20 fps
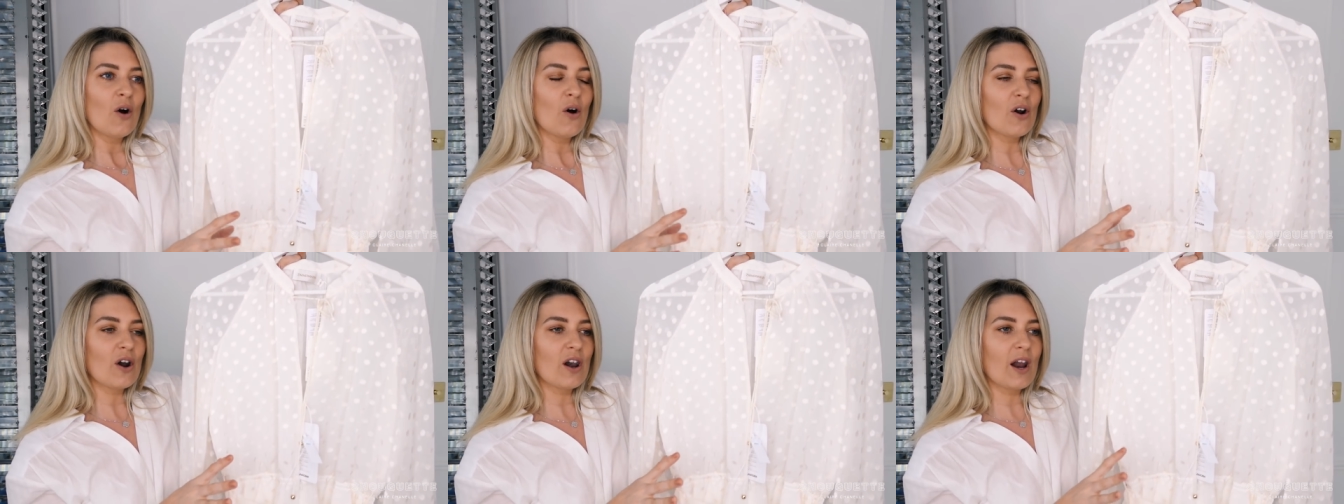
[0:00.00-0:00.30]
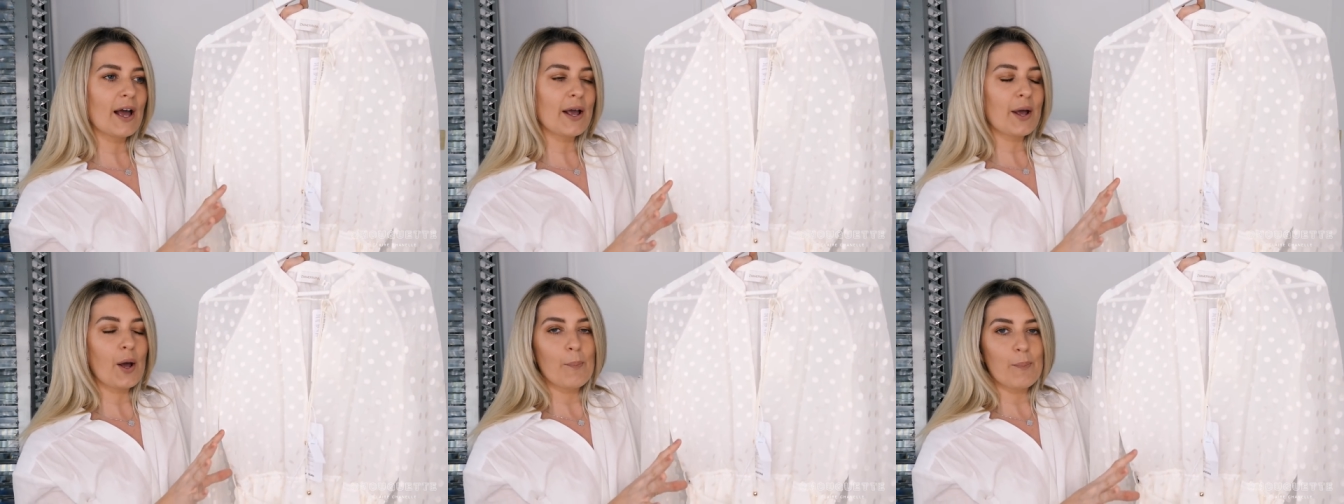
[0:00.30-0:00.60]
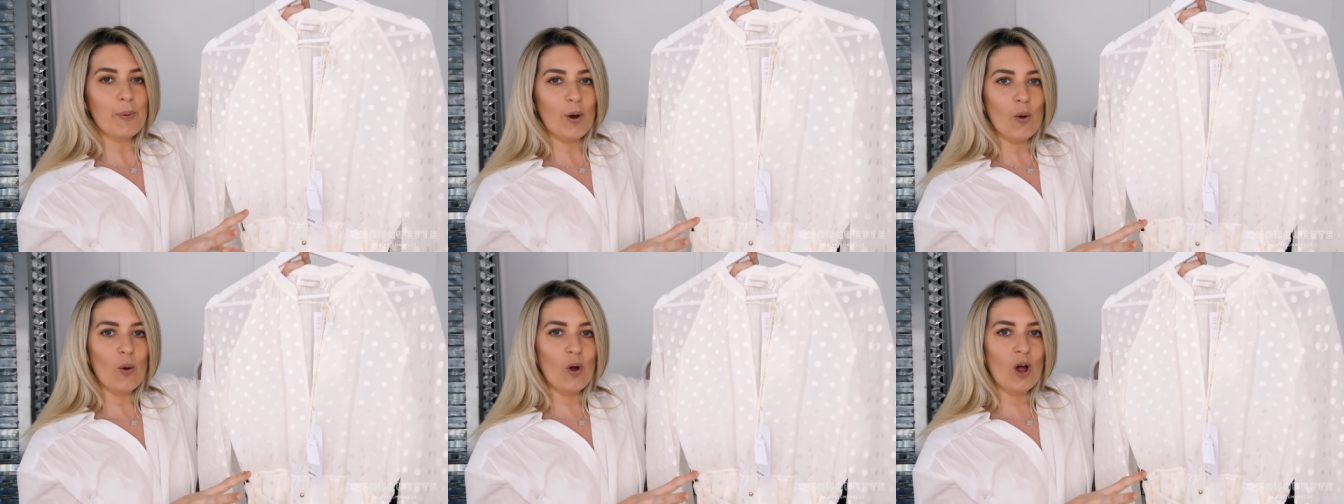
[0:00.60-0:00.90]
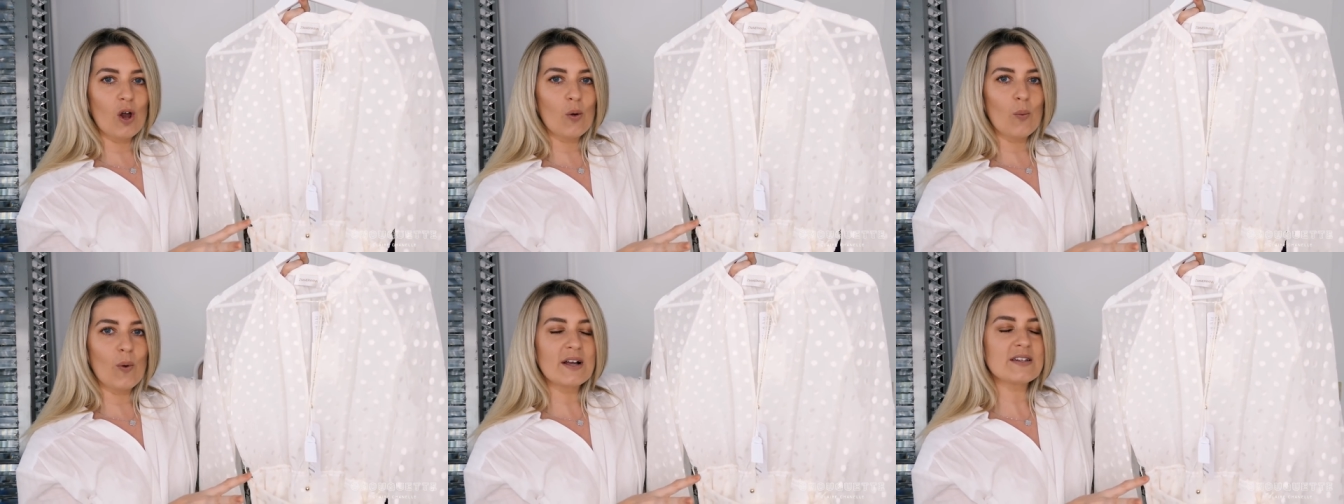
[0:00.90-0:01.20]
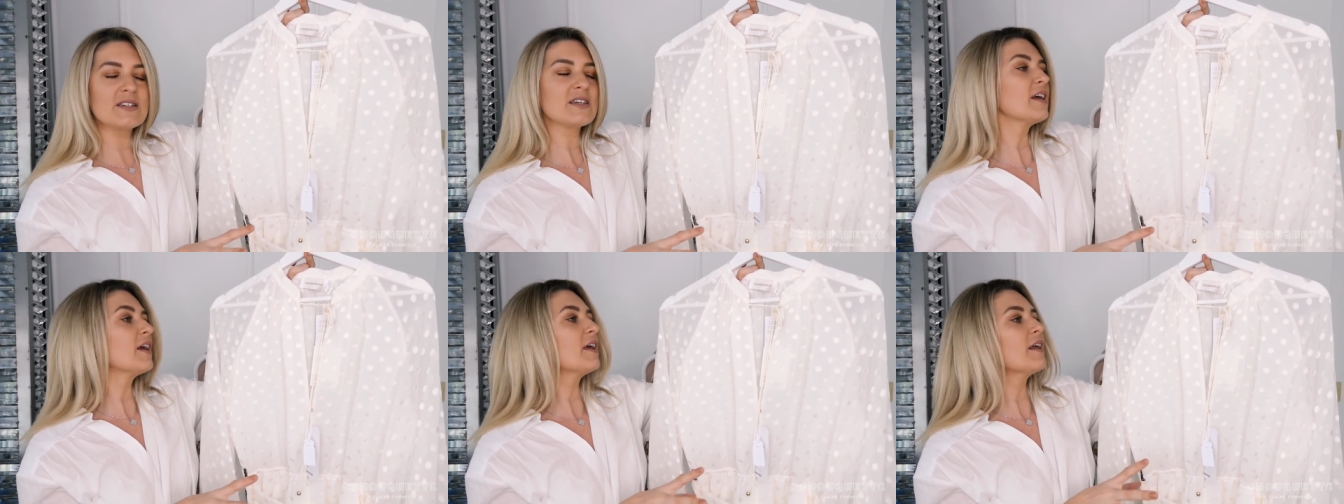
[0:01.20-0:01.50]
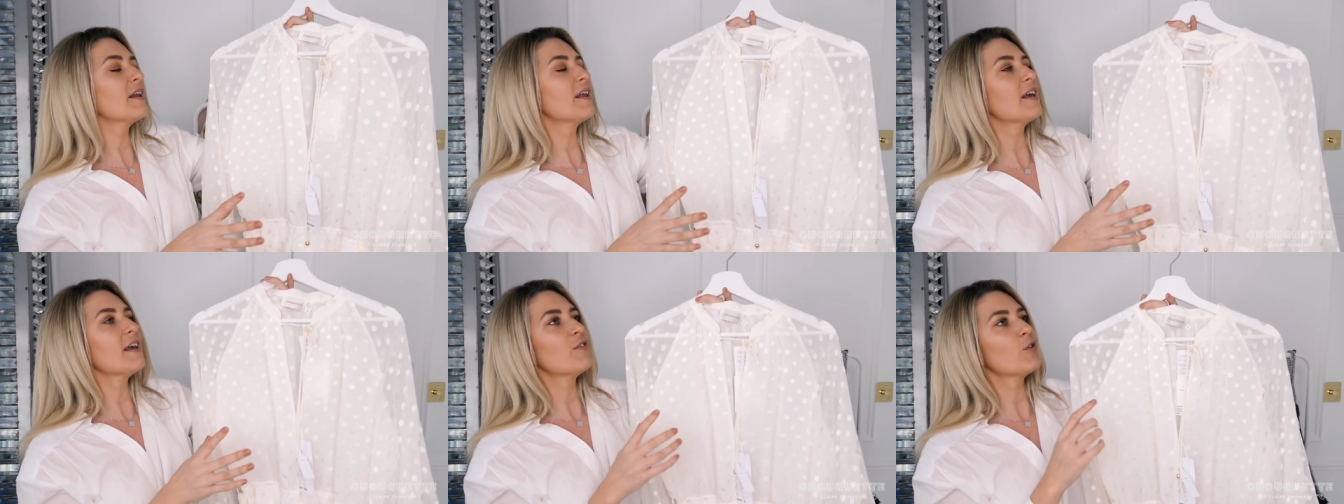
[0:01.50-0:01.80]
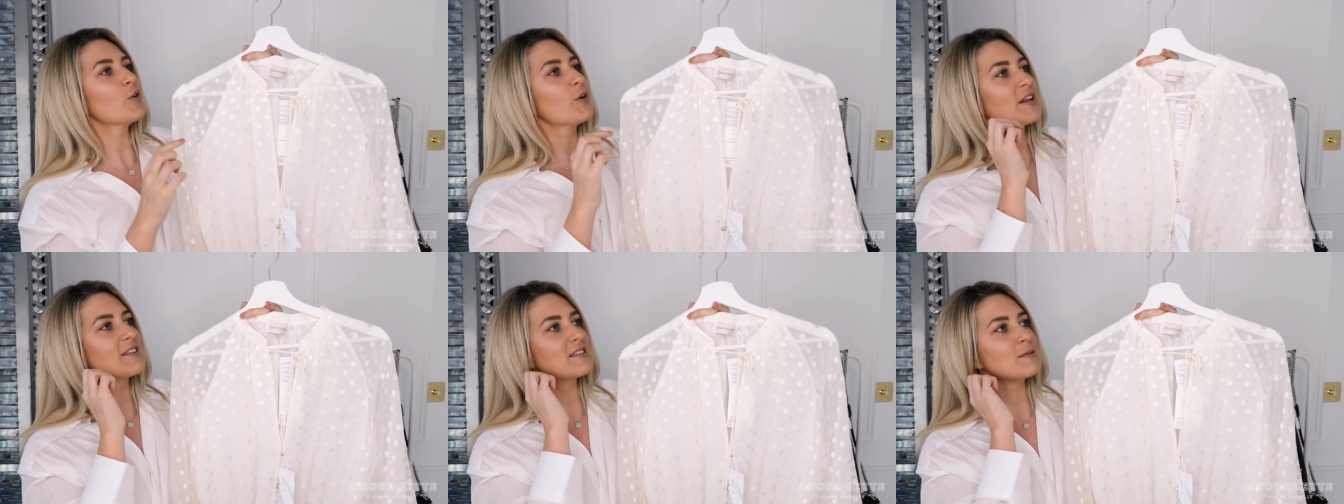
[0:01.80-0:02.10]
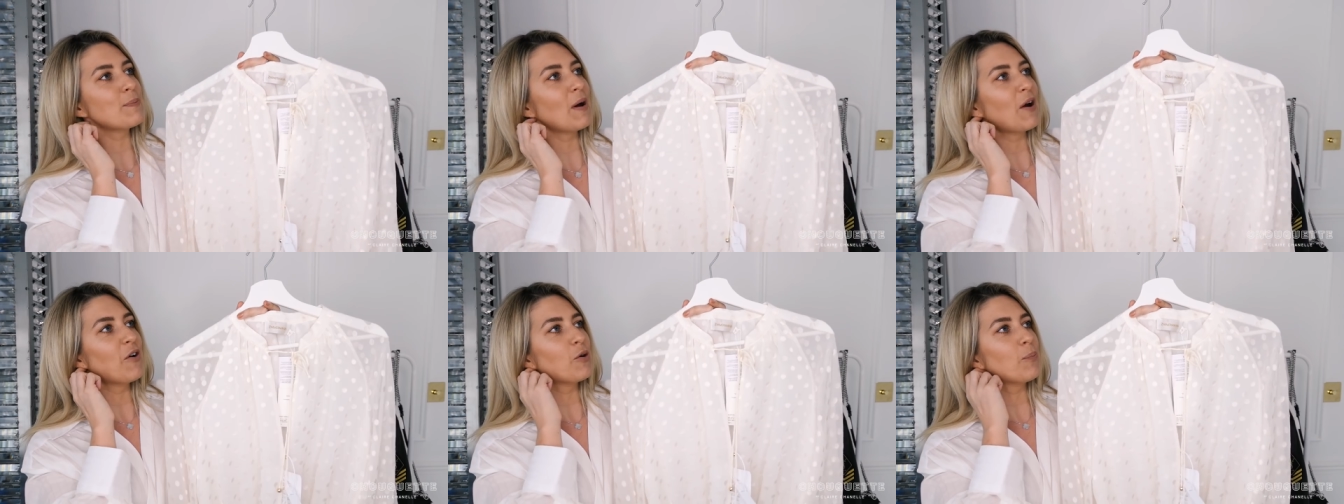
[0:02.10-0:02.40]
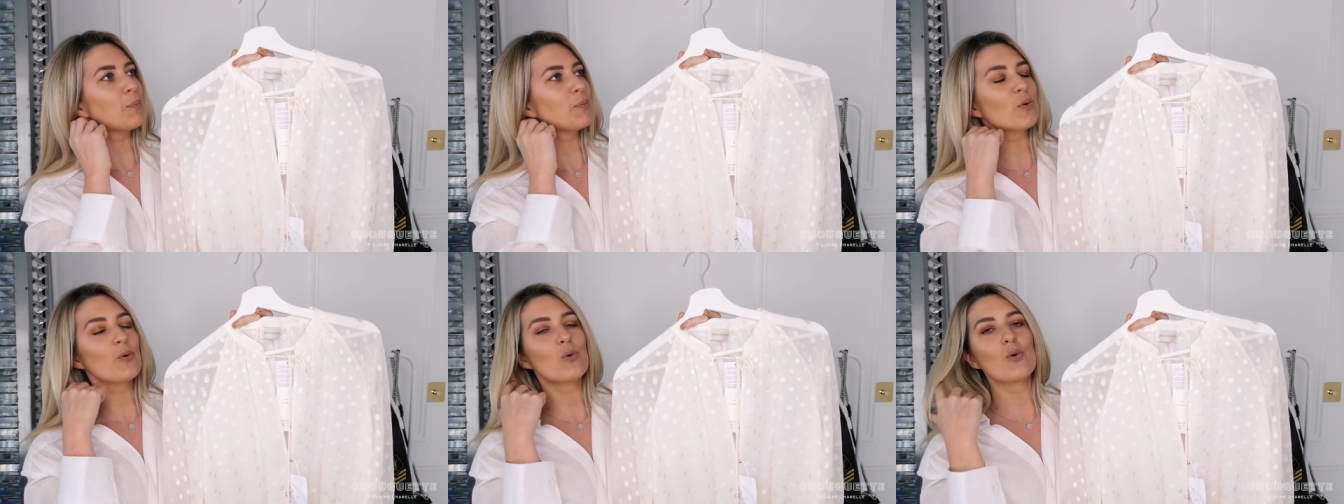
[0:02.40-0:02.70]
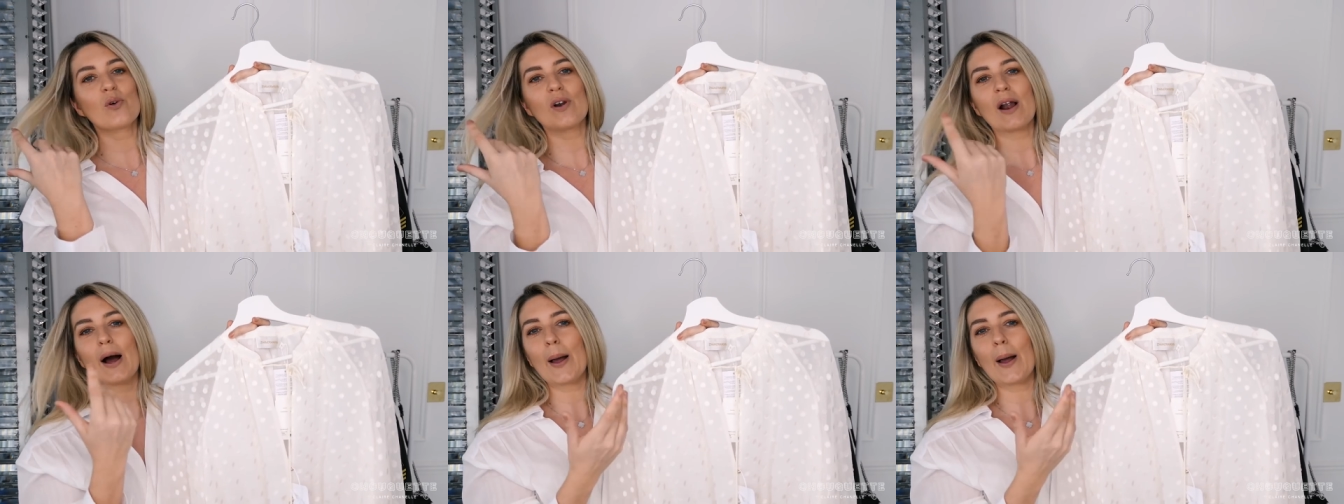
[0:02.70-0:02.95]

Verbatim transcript: on like a boho wedding, if you're getting married abroad,